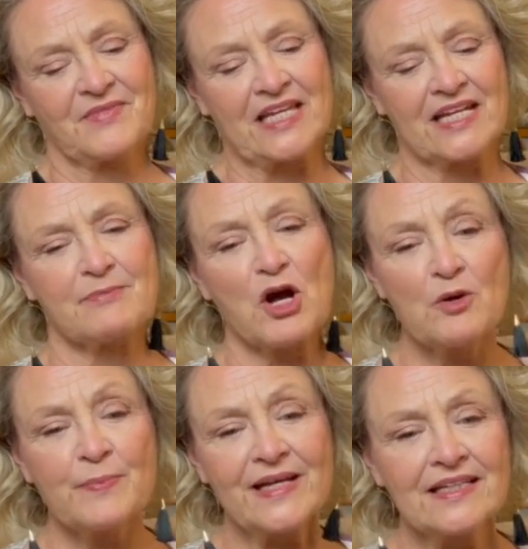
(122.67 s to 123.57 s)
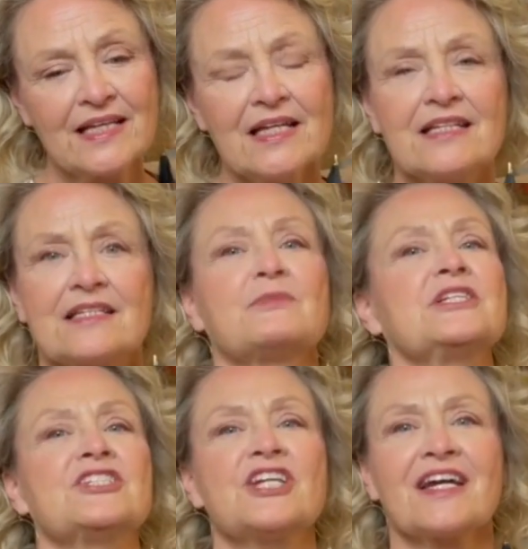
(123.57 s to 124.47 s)
And I'm hoping that when
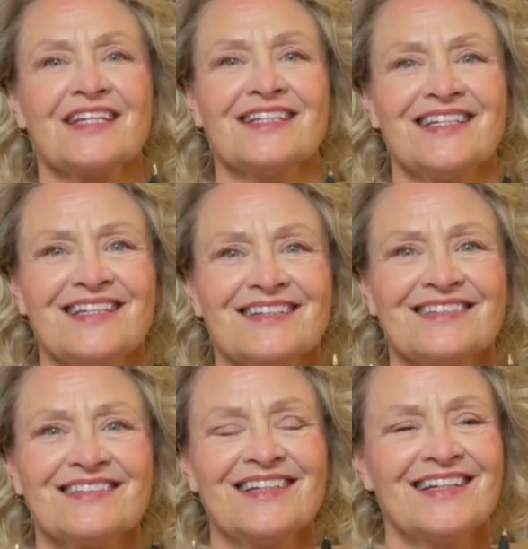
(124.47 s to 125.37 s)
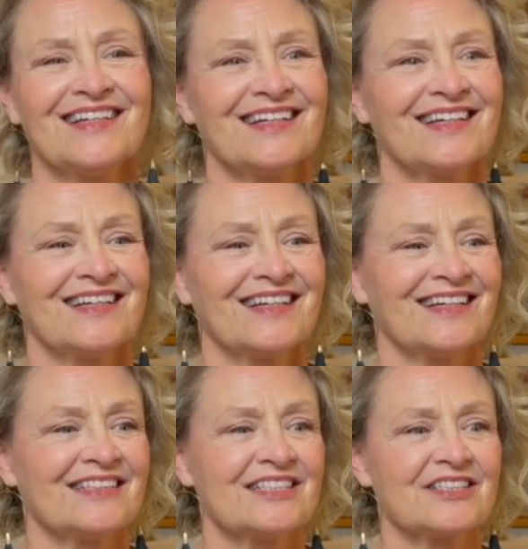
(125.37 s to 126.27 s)
you check in here,
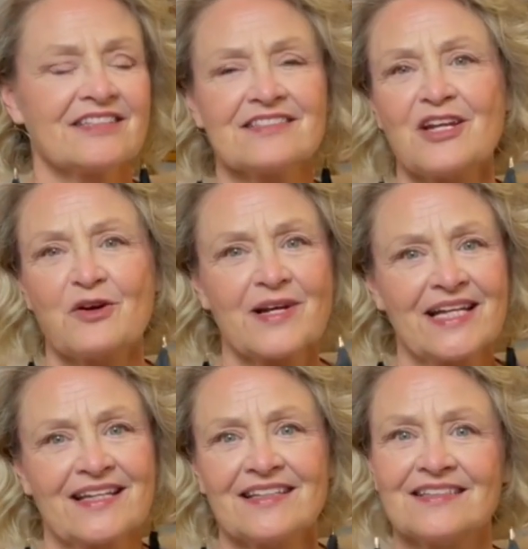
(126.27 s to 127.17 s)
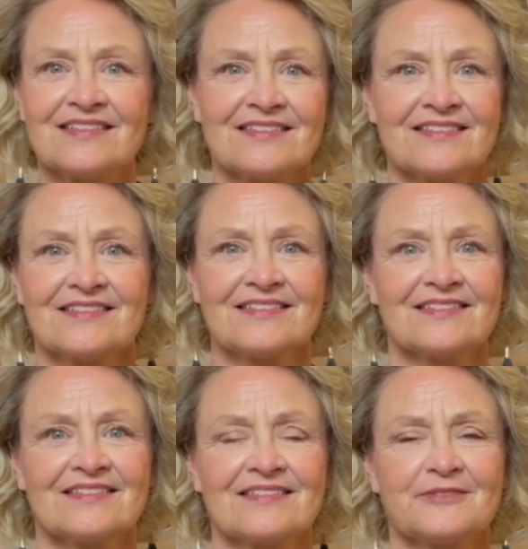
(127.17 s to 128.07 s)
just knowing
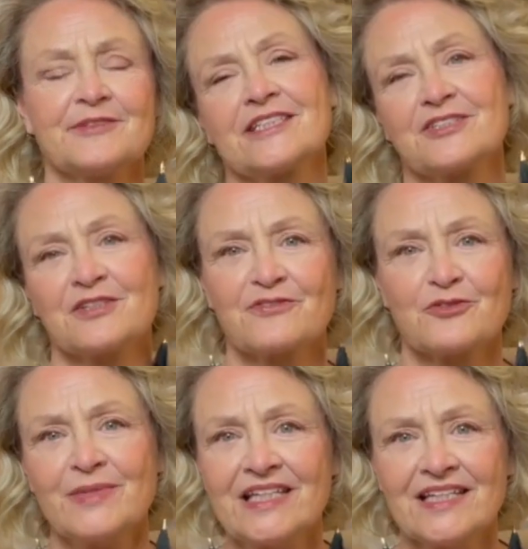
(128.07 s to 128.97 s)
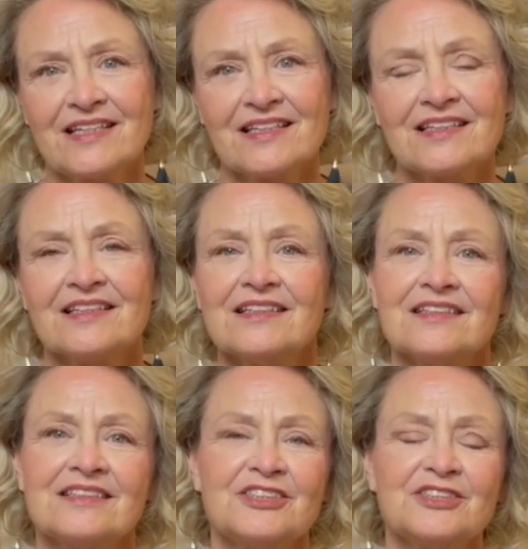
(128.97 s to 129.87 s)
what it took for me
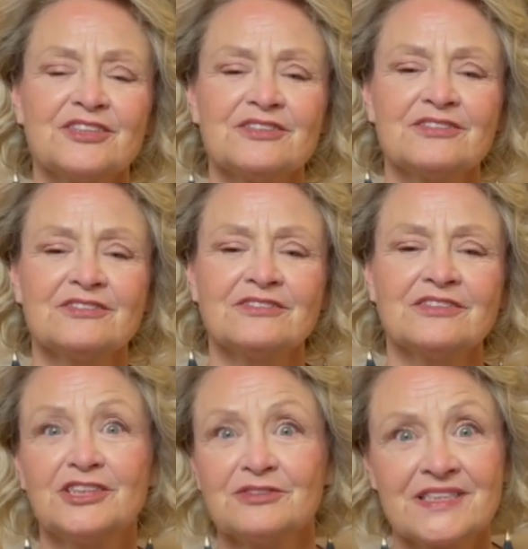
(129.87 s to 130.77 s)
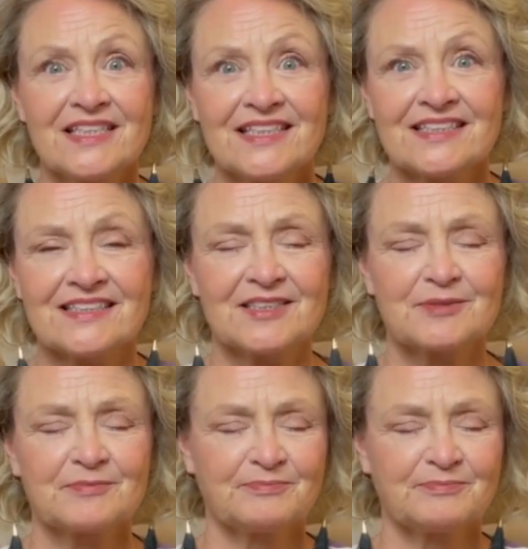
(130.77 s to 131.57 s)
to do this,